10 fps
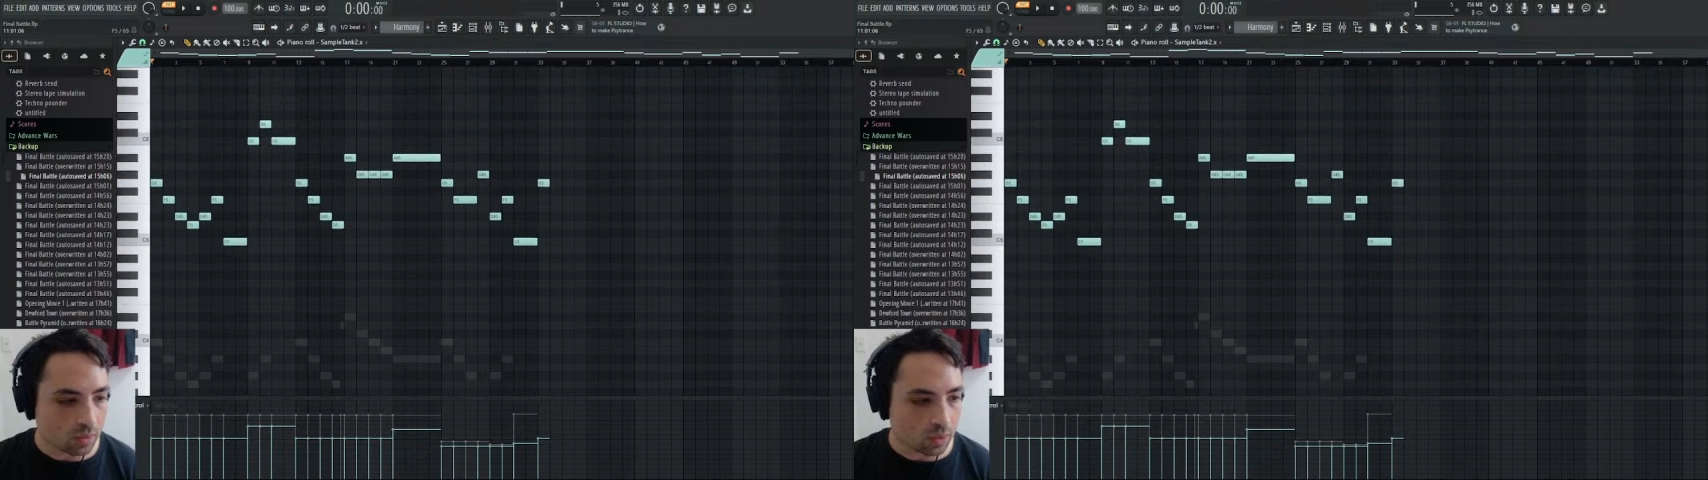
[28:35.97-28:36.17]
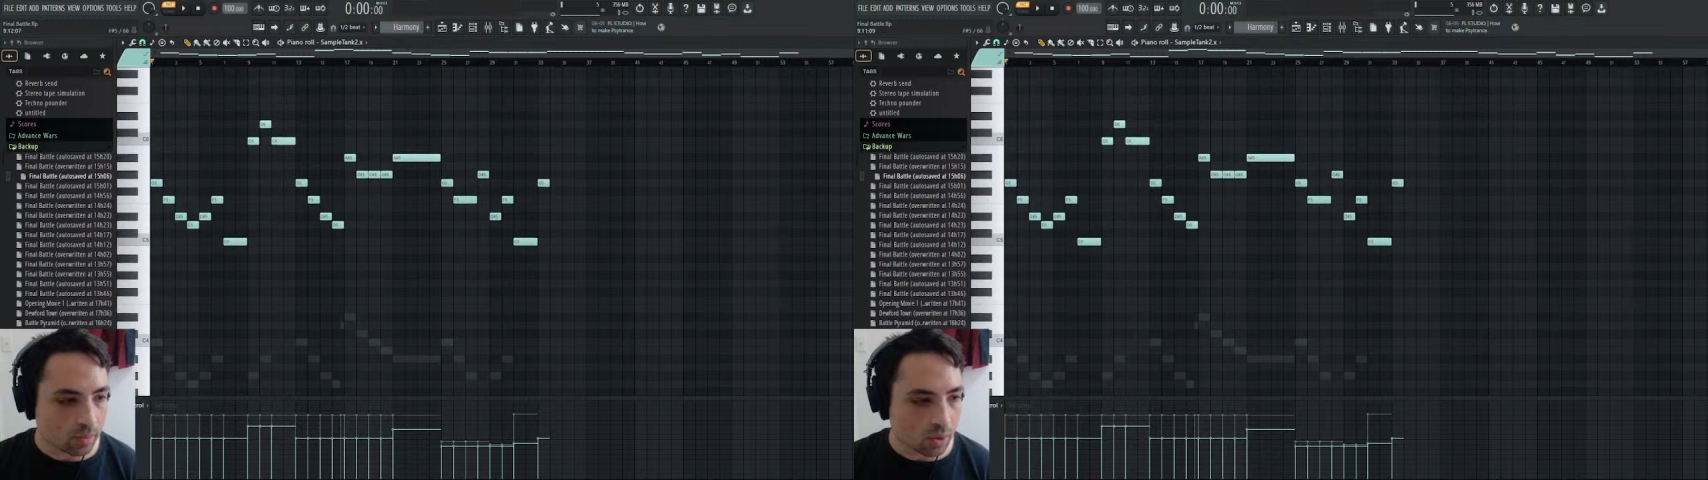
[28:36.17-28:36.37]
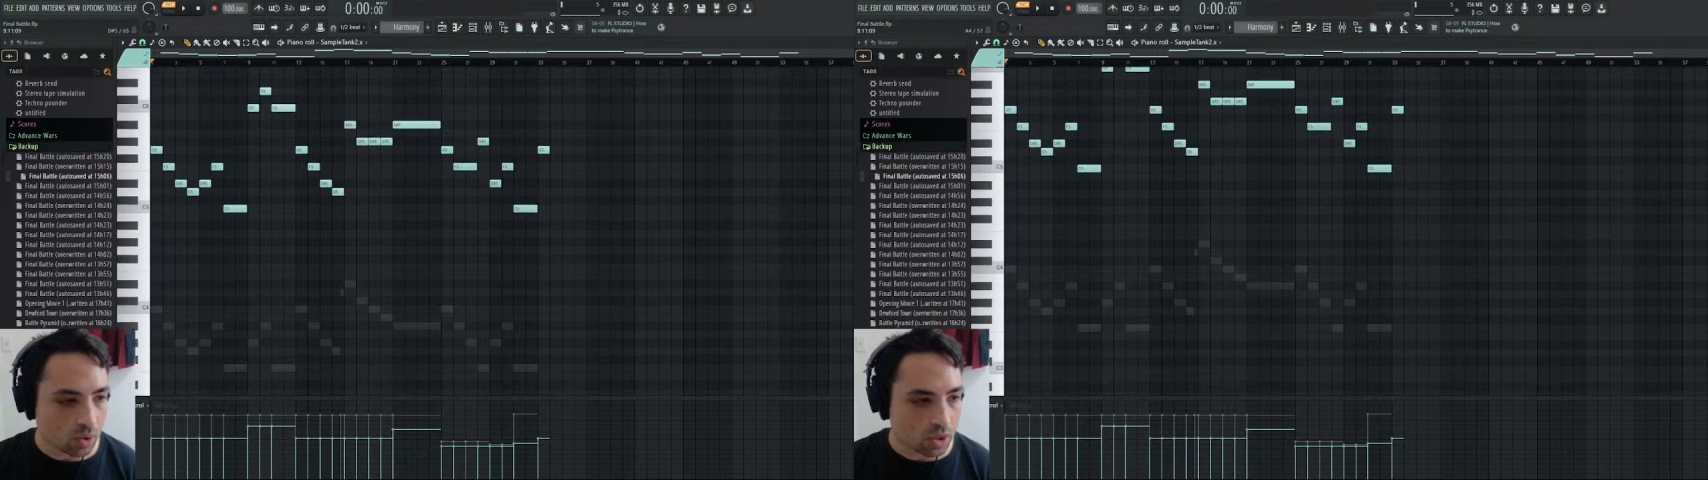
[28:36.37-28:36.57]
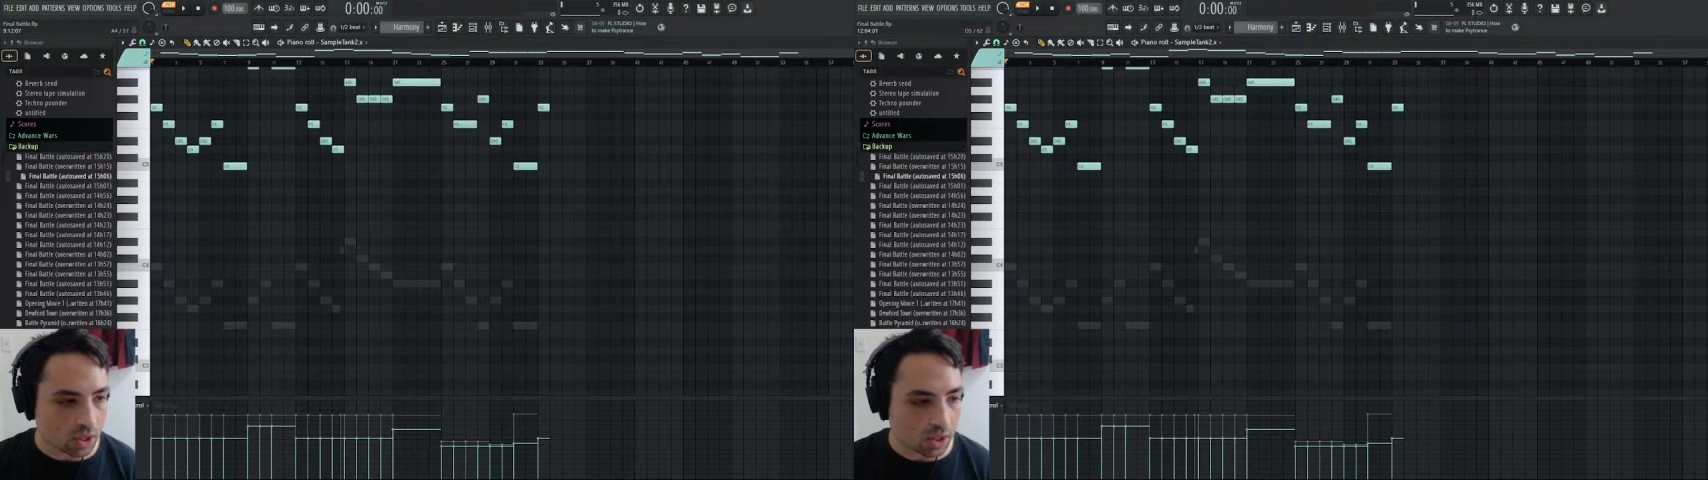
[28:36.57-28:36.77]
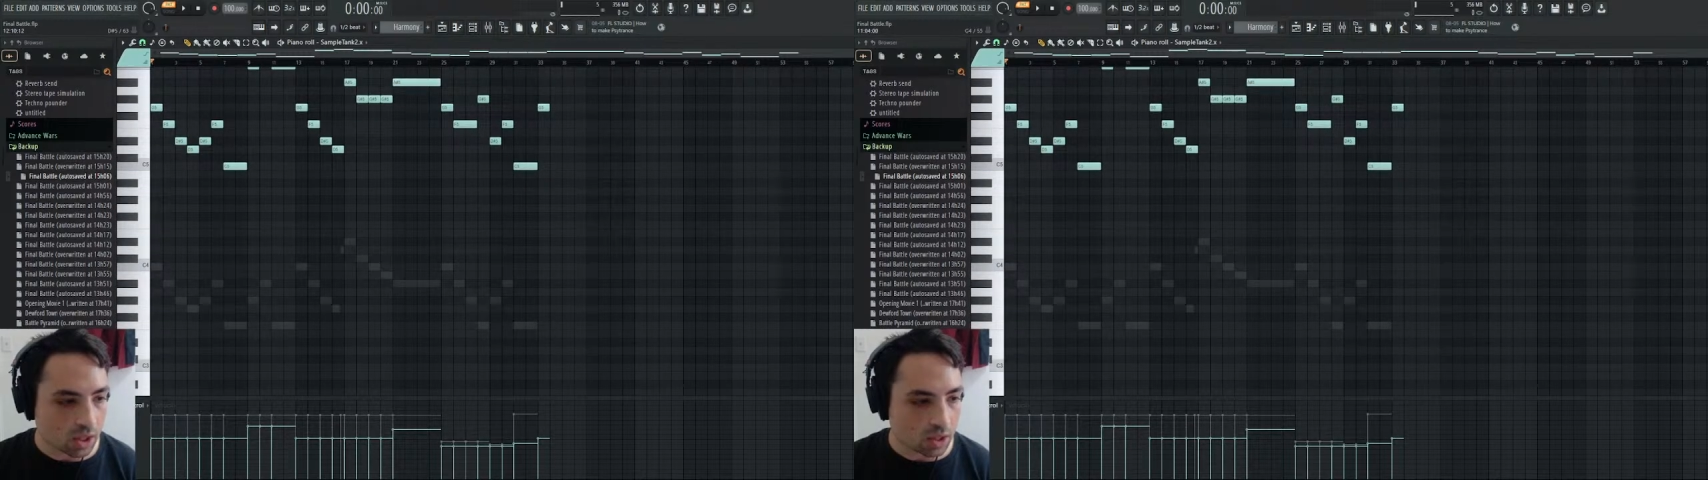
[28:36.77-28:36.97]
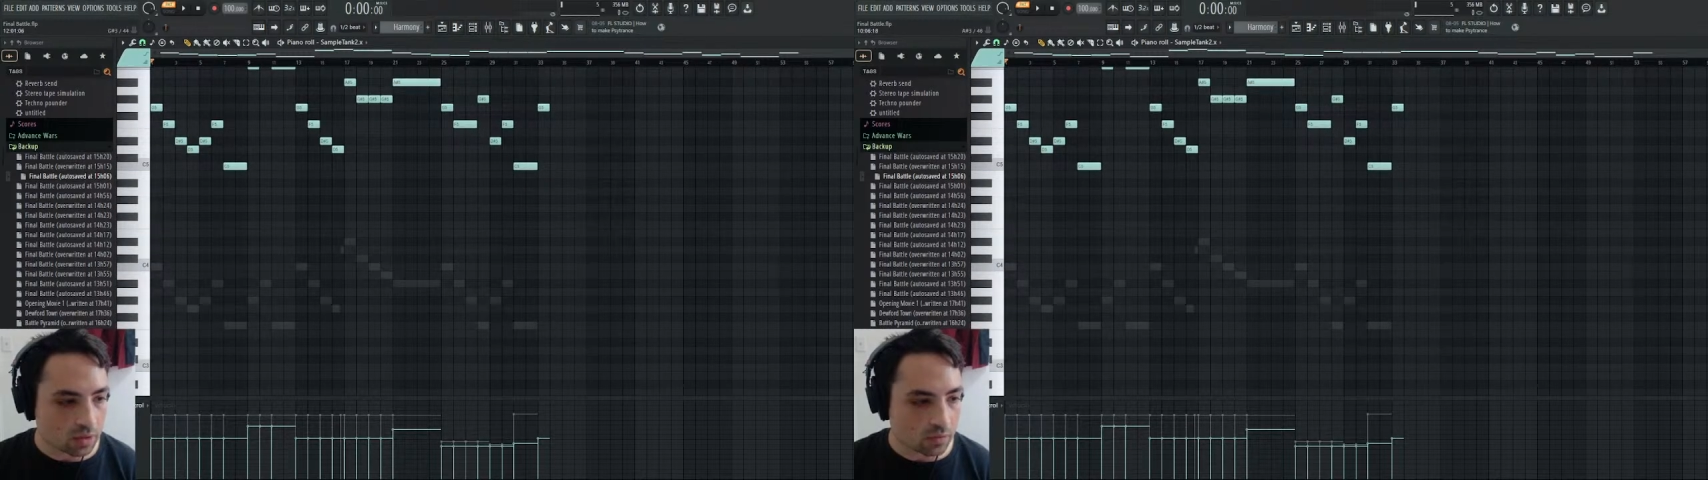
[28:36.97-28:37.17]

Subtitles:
well, mostly an octave.